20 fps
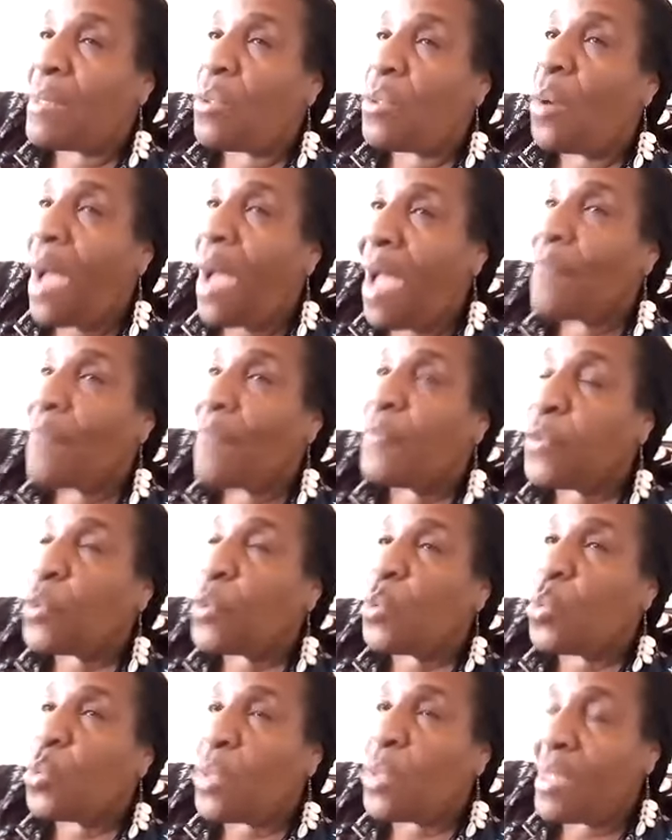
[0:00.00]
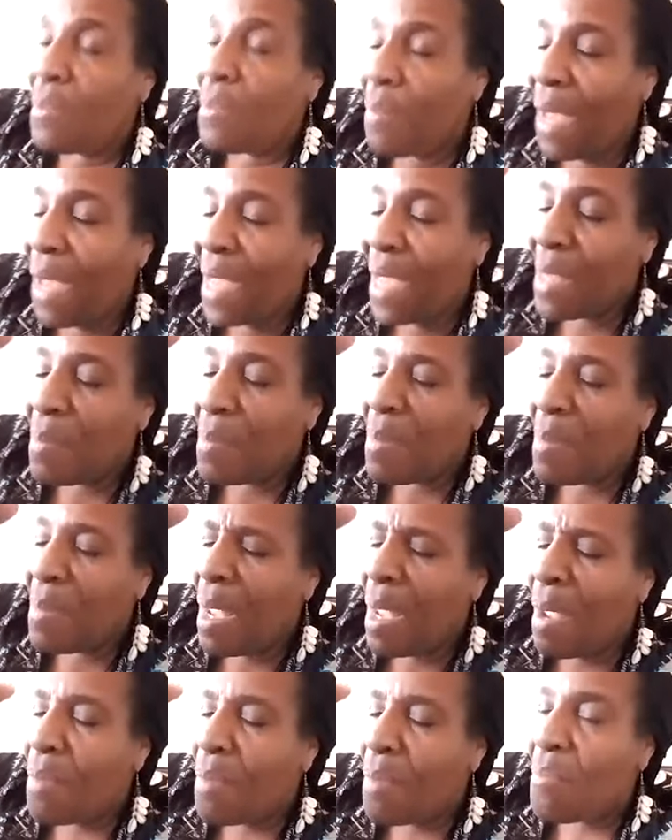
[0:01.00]
You have to do, in my
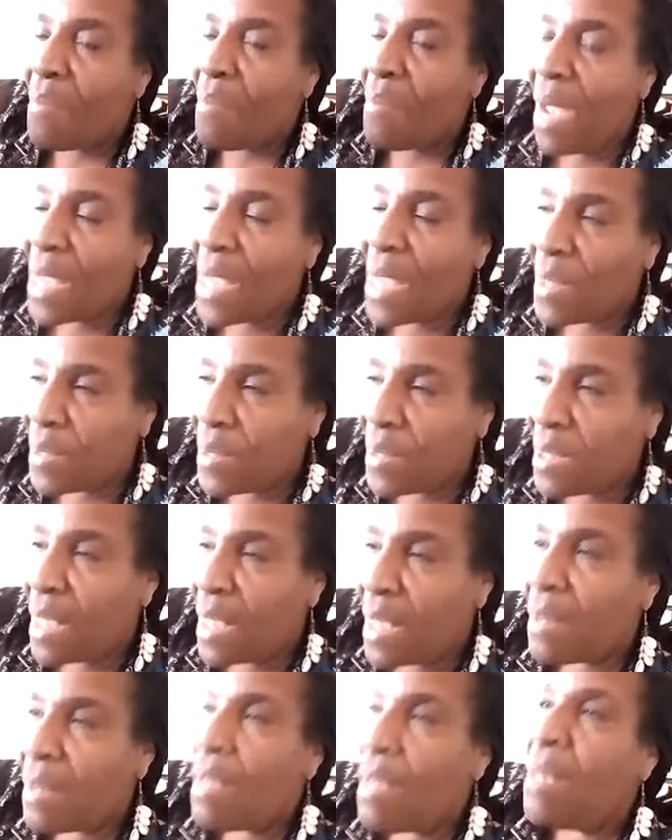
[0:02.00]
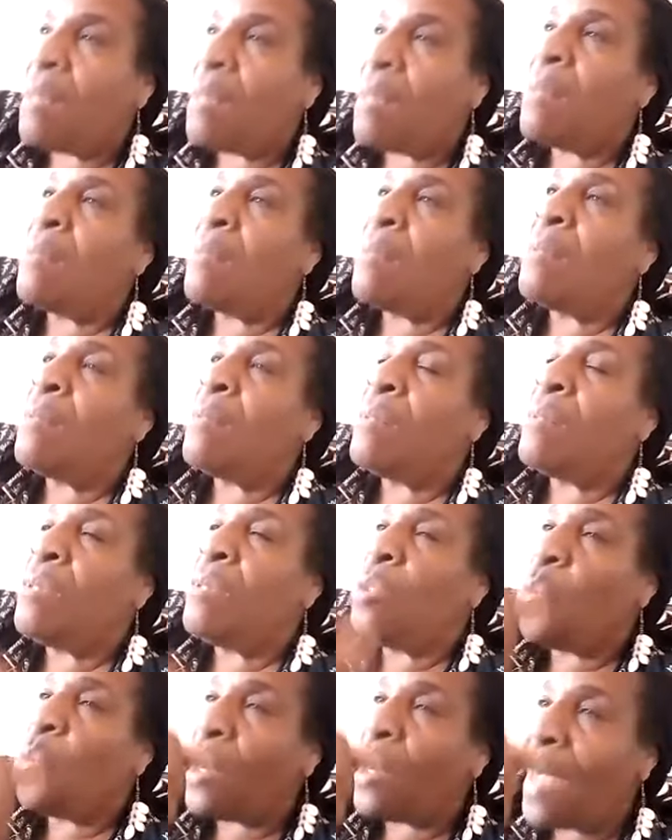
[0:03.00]
mindset,
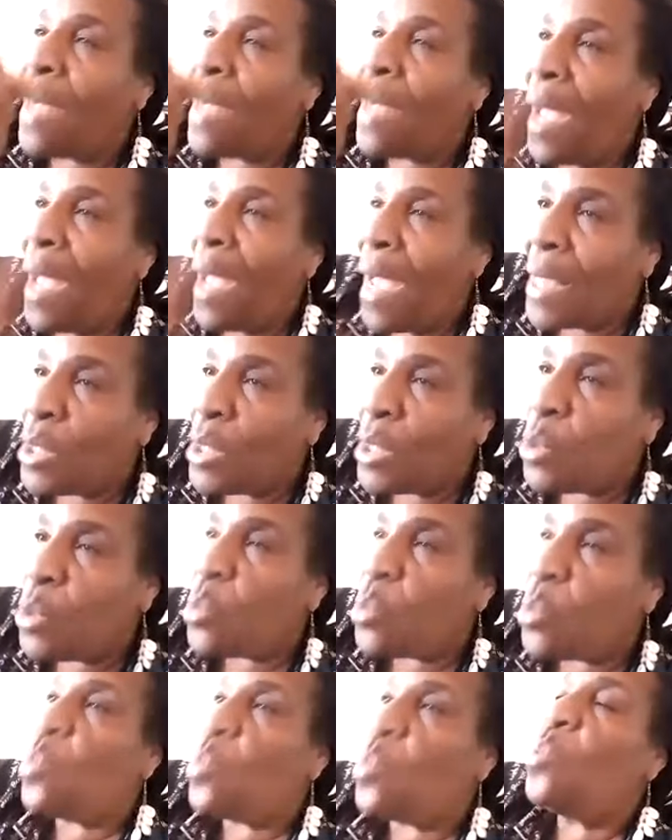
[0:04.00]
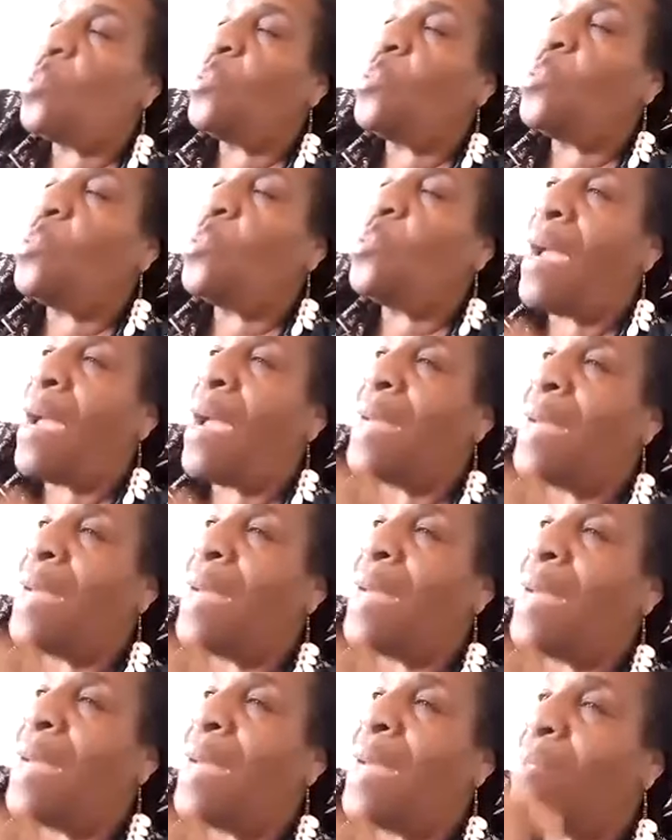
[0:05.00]
you can do and
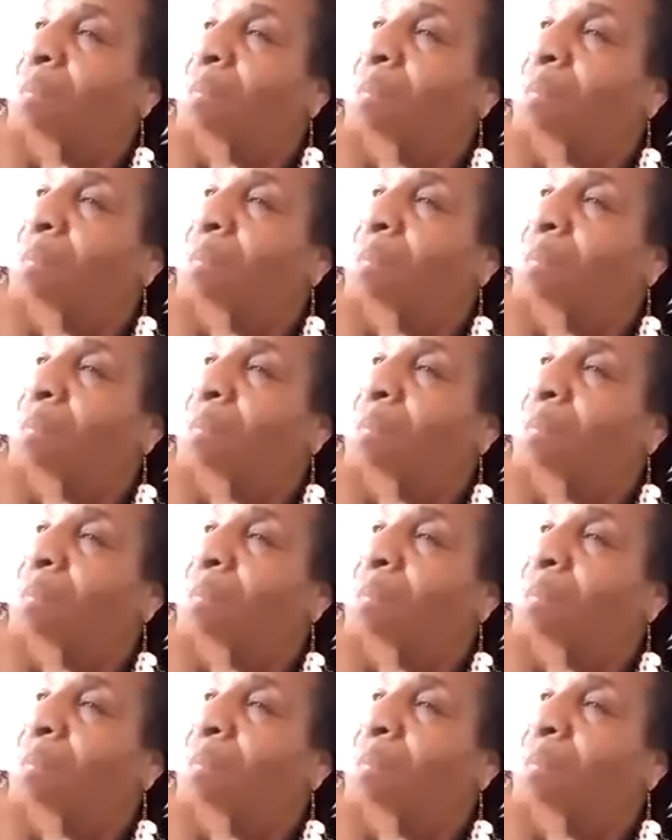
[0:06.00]
do